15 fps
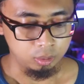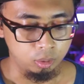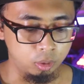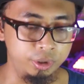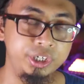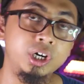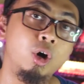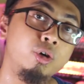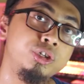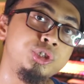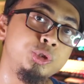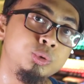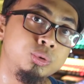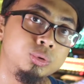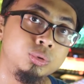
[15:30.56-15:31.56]
On the hot
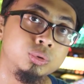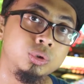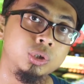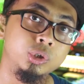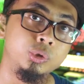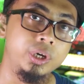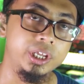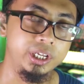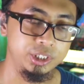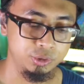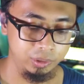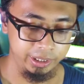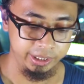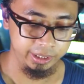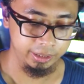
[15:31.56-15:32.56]
shoe, you can
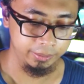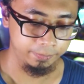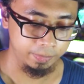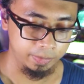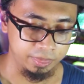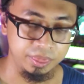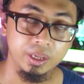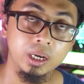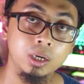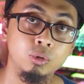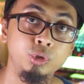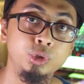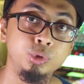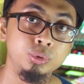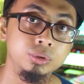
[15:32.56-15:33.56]
actually now
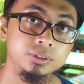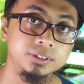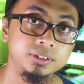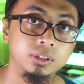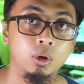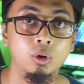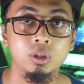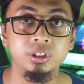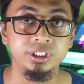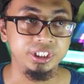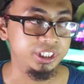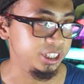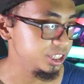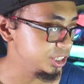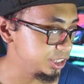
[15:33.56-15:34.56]
use all the
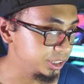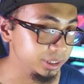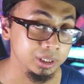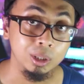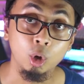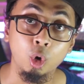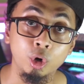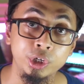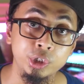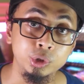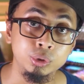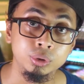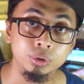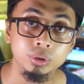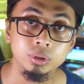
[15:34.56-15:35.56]
digital
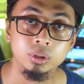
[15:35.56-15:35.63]
audio.